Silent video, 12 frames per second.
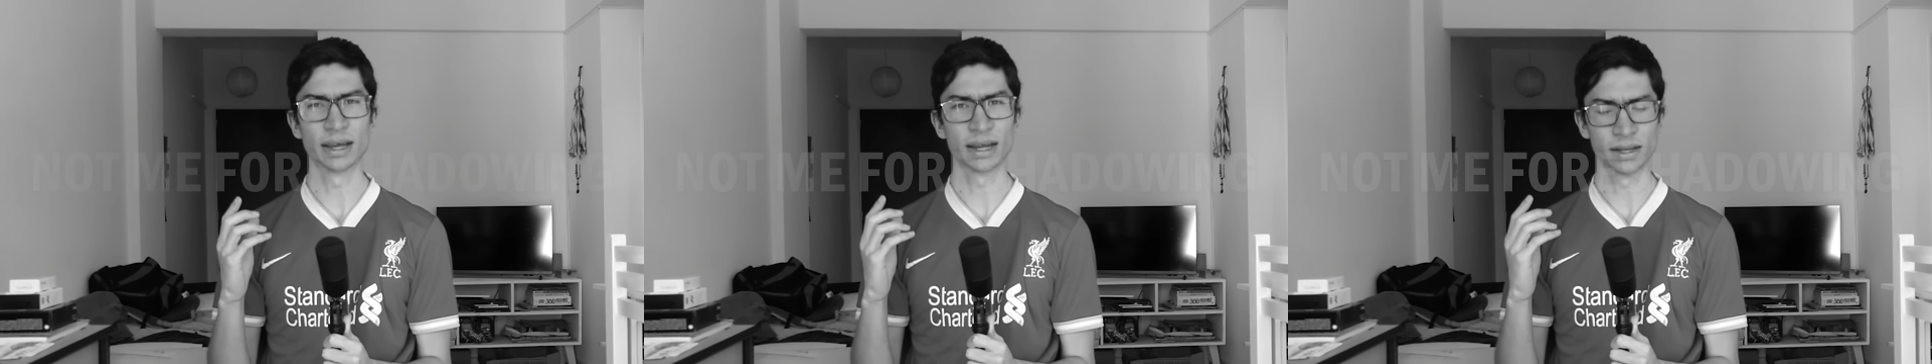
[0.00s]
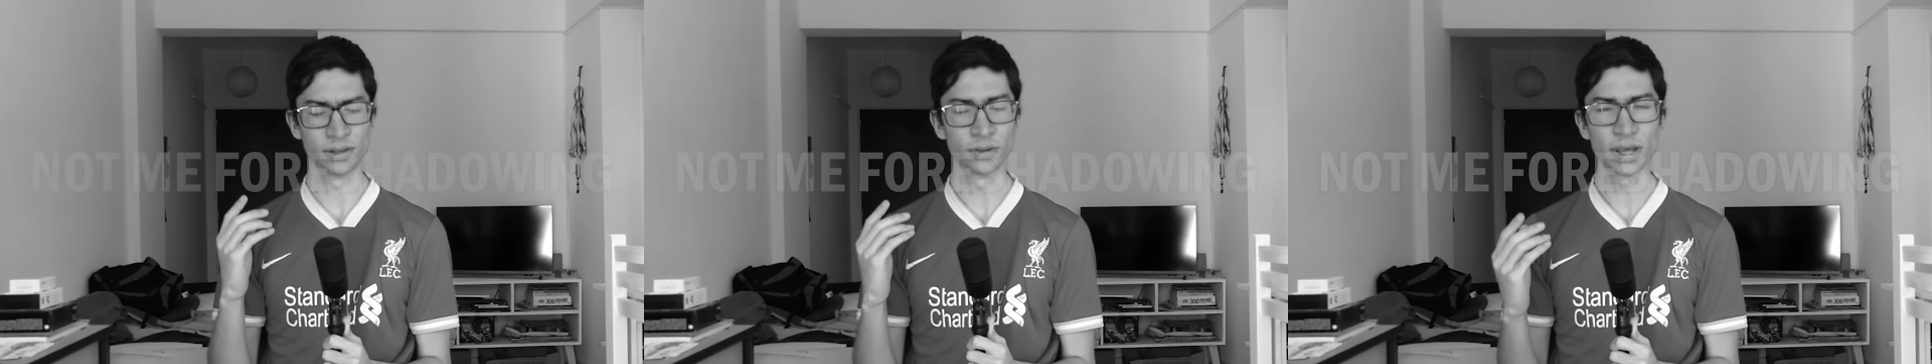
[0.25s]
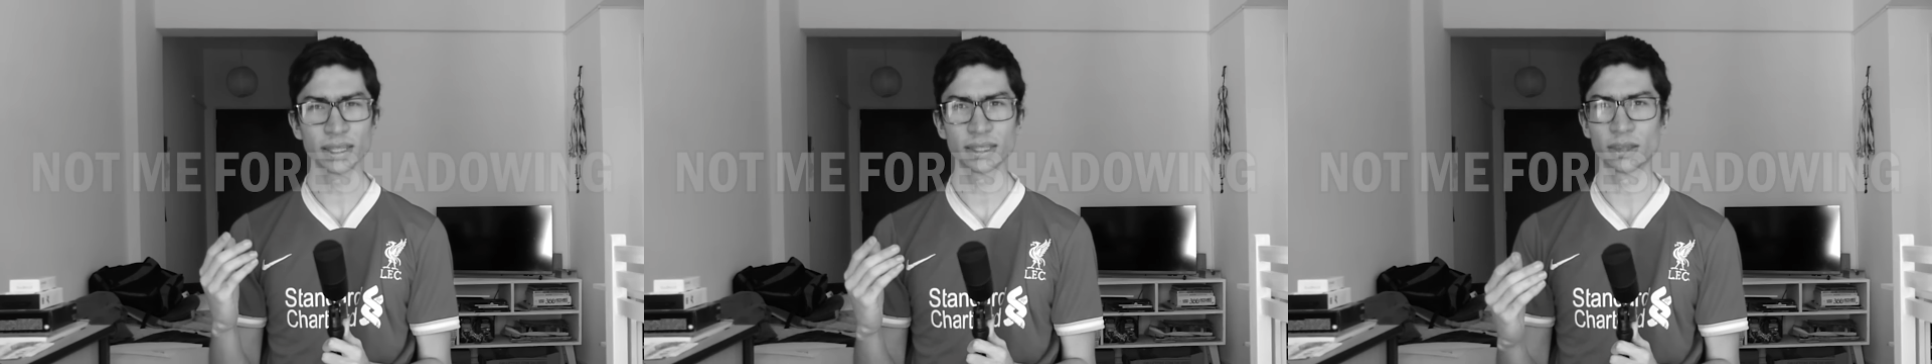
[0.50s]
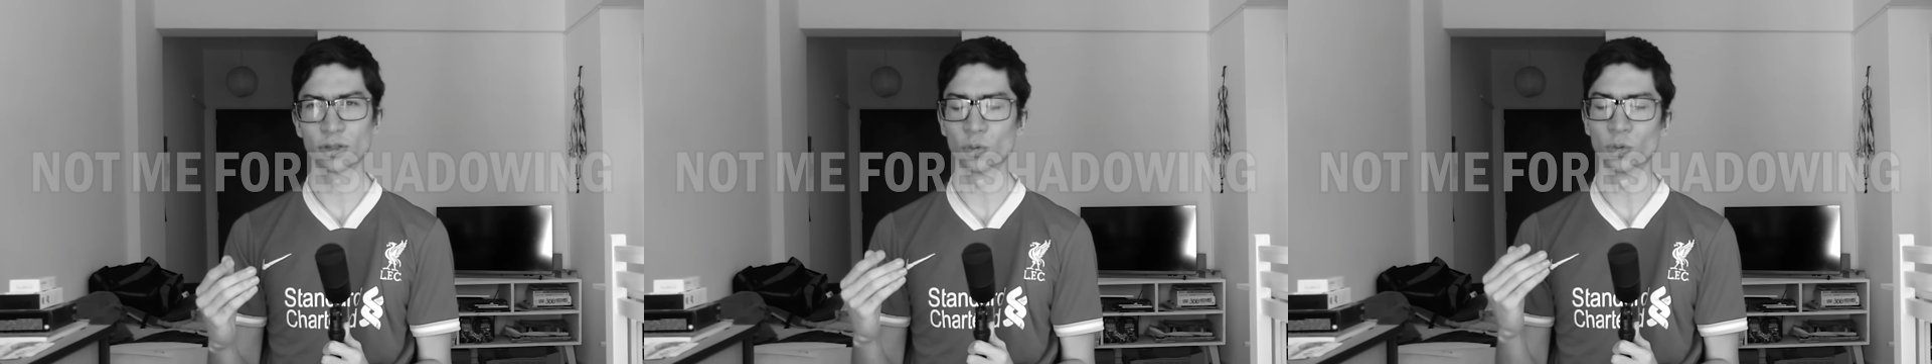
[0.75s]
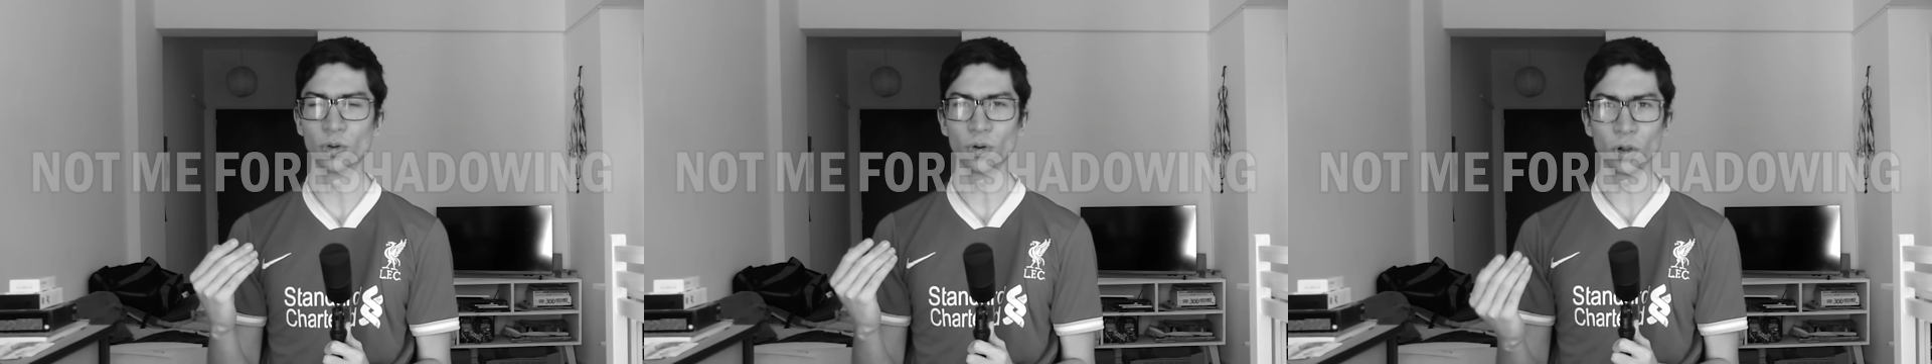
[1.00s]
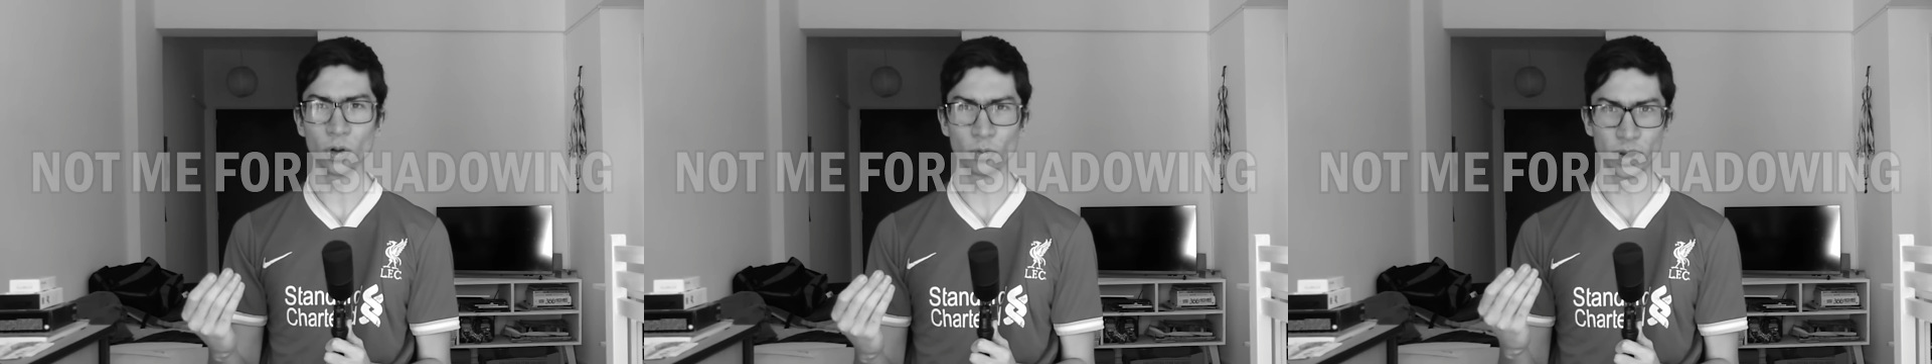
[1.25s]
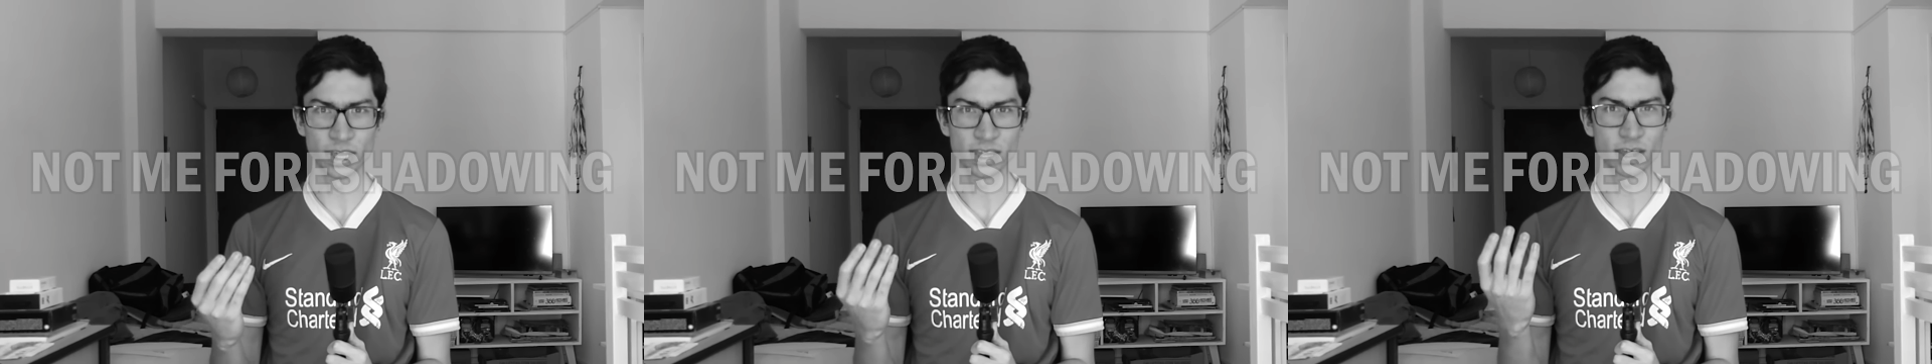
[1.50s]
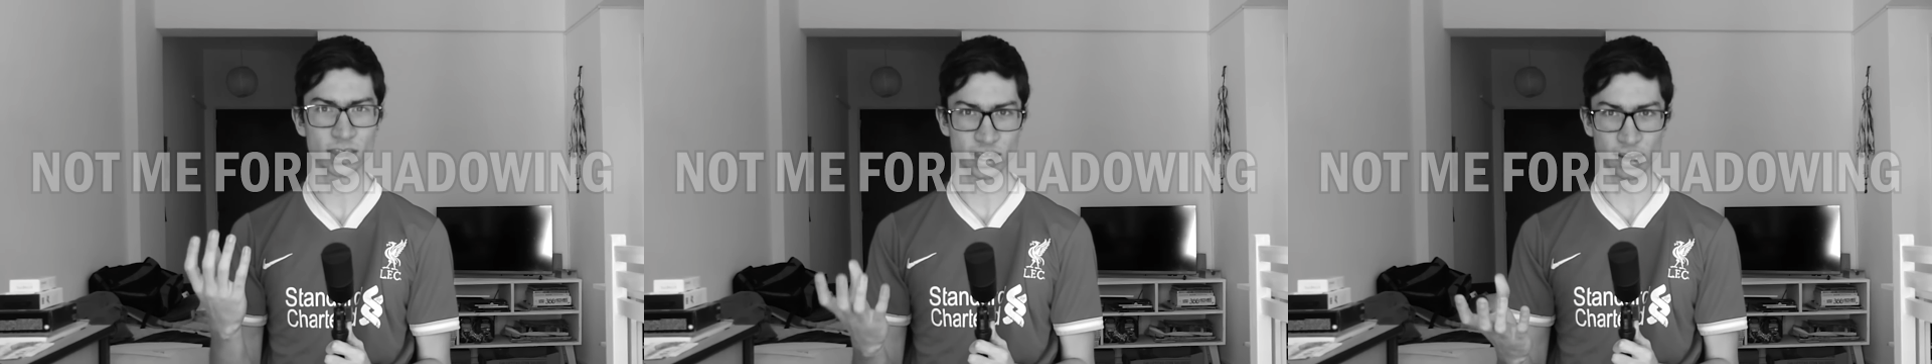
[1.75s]
that United could
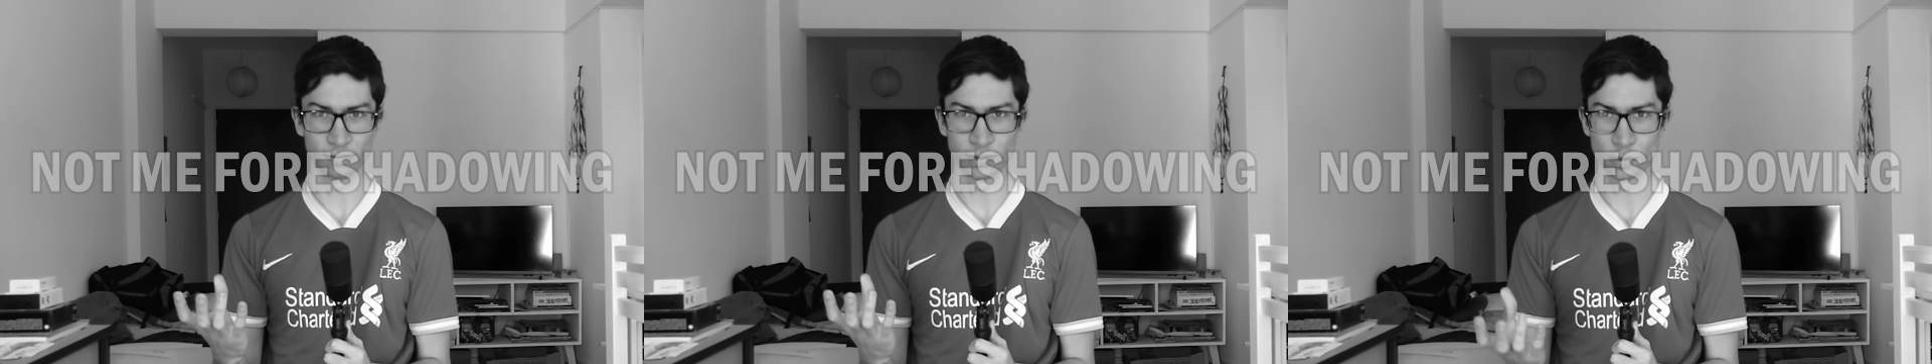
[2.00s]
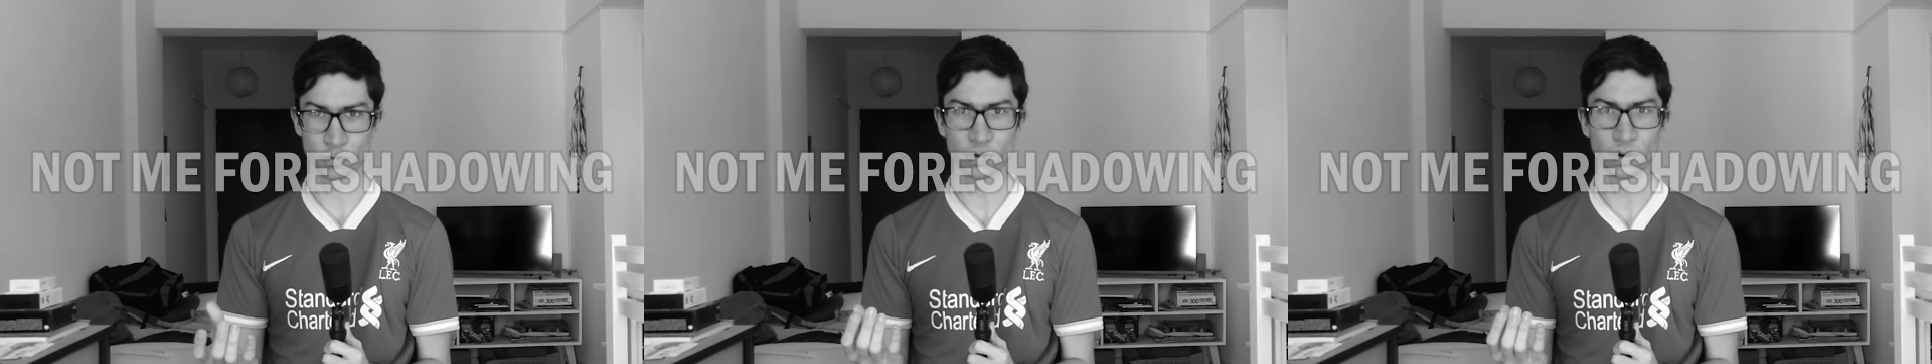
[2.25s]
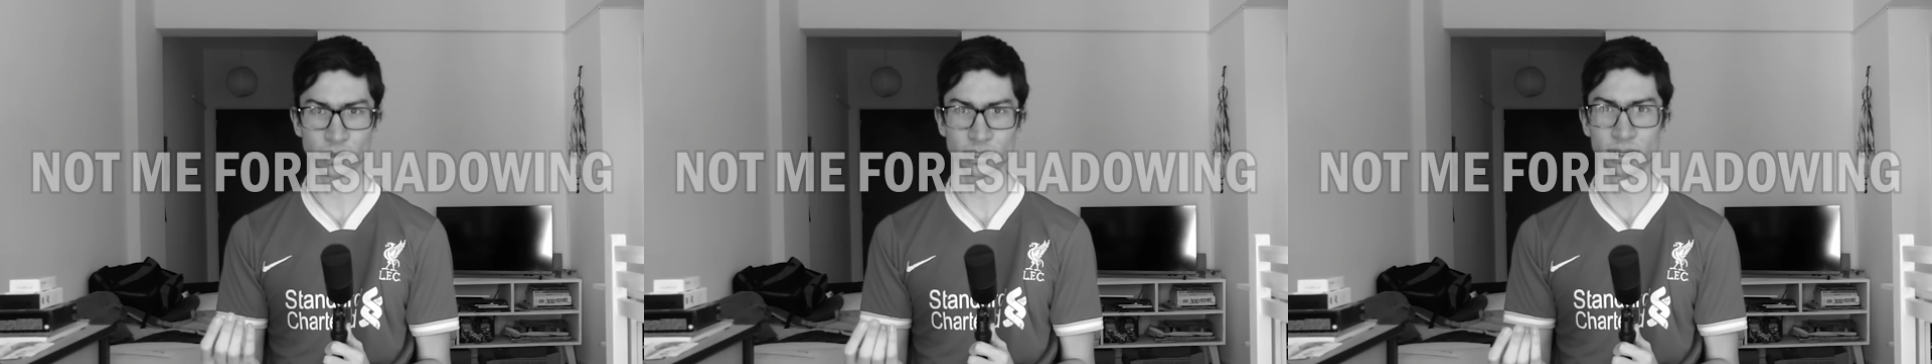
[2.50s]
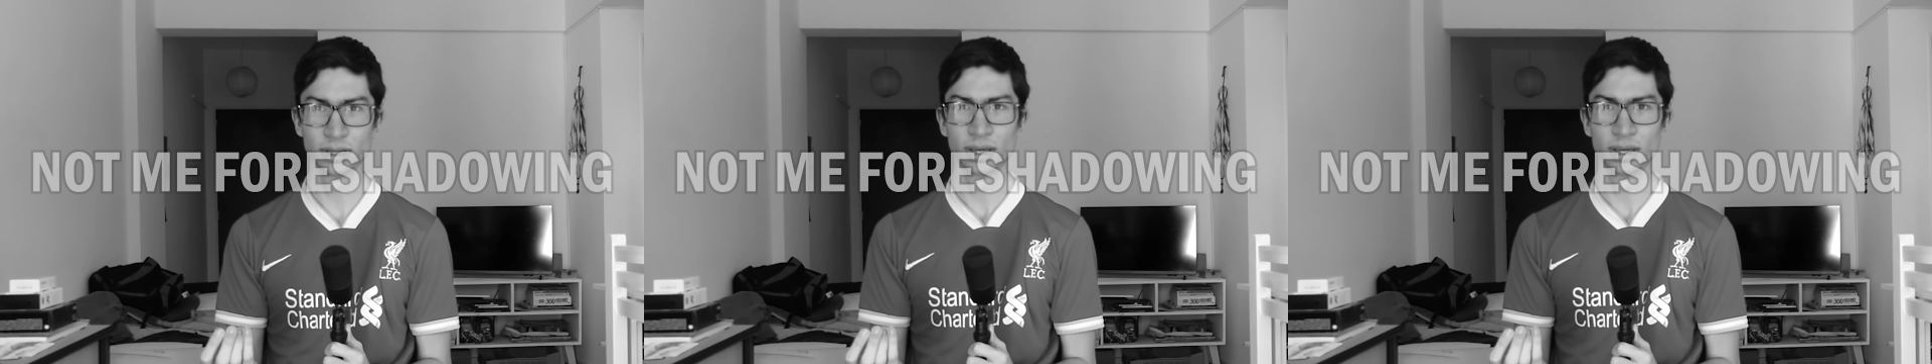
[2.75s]
always self-destruct,